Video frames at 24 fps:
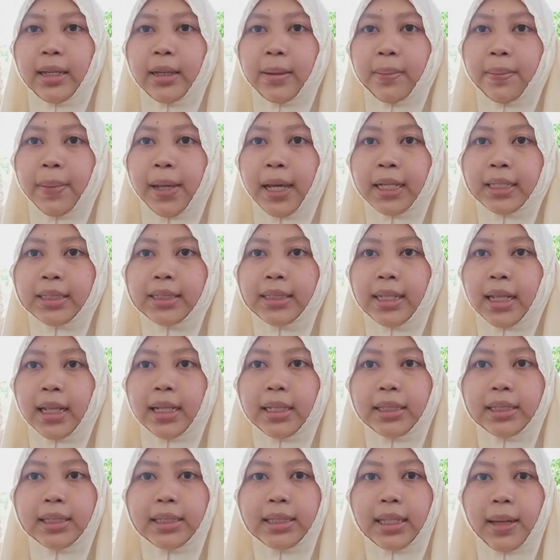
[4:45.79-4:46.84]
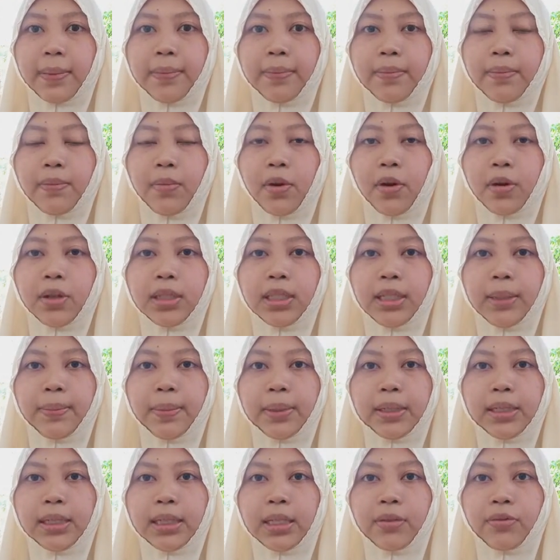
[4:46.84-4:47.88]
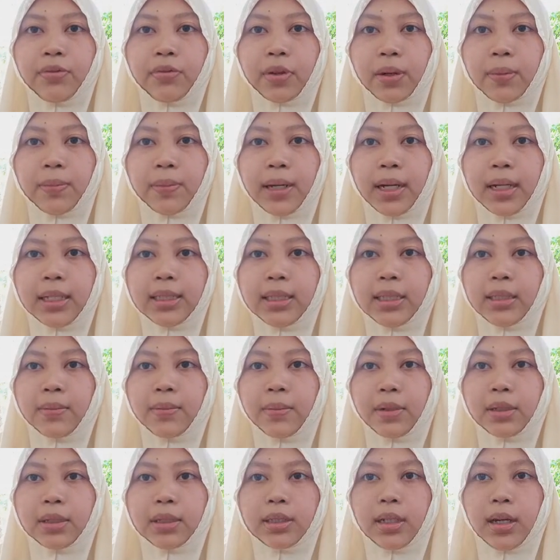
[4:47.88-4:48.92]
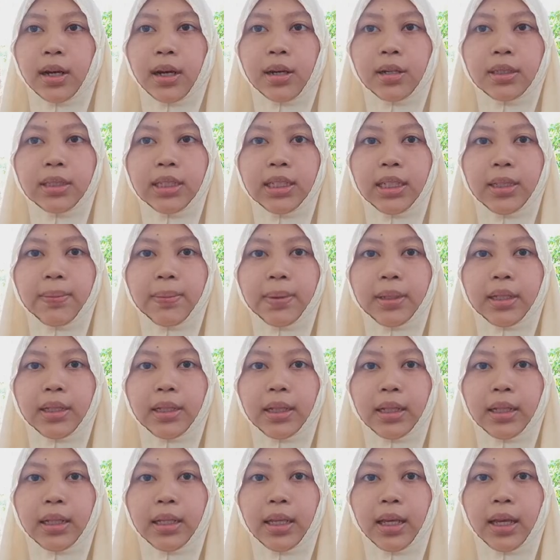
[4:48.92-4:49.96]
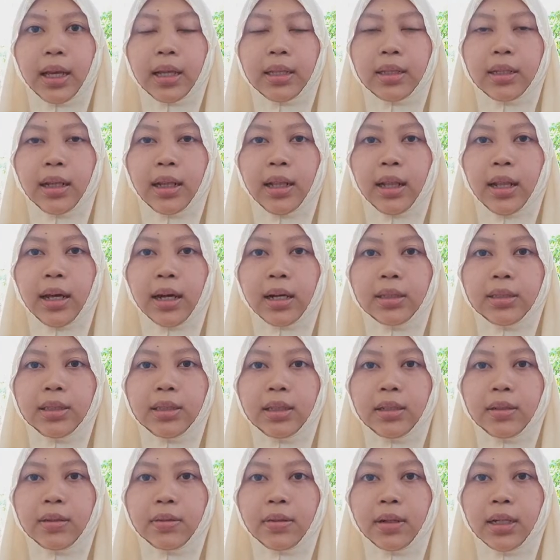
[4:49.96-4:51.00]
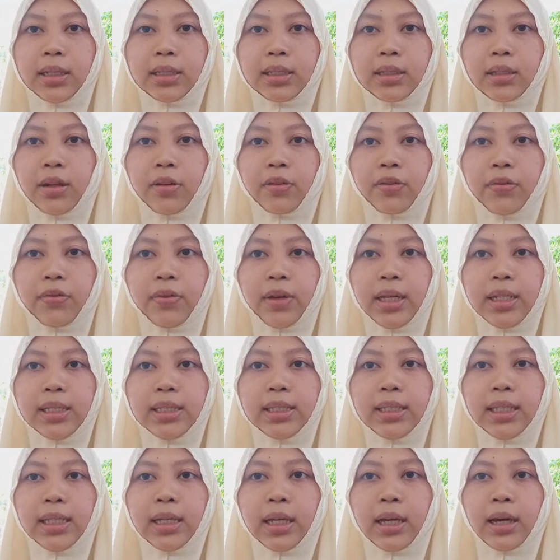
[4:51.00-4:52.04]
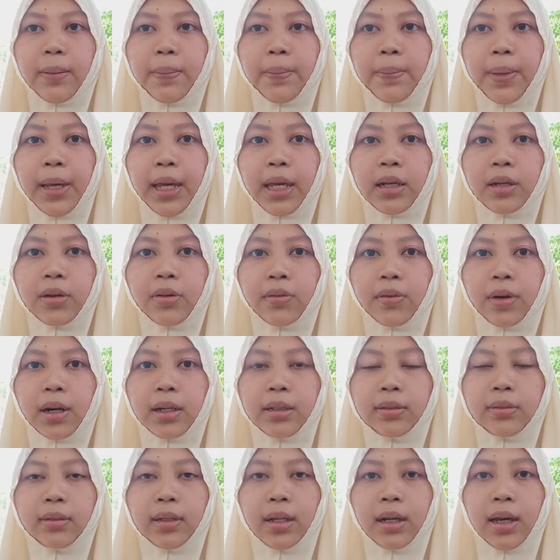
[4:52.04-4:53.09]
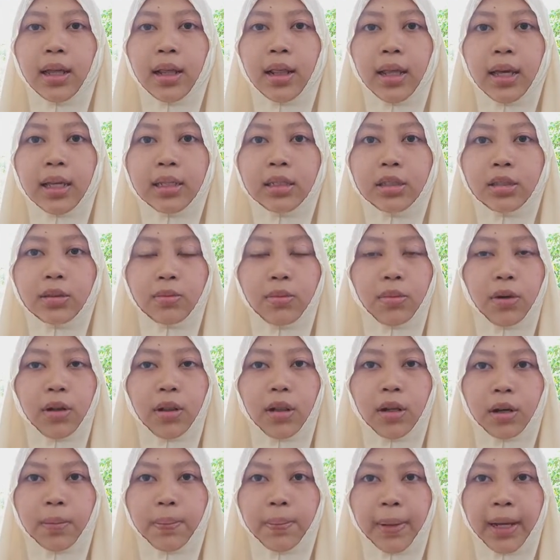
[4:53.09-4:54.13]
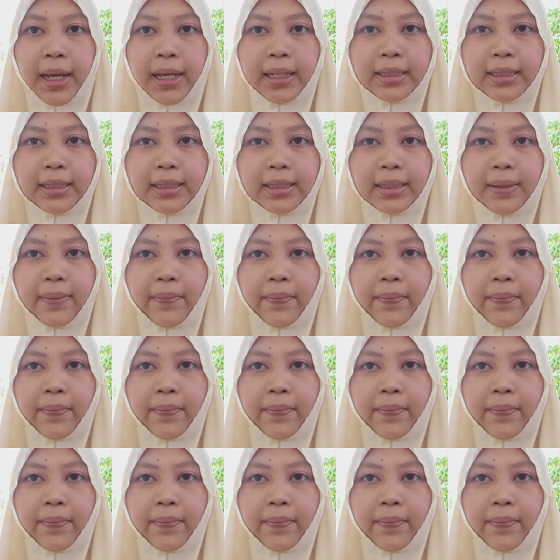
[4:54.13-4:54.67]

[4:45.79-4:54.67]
Banks that accept more deposits from customers are typically at a larger risk of facing a bank run than smaller banks.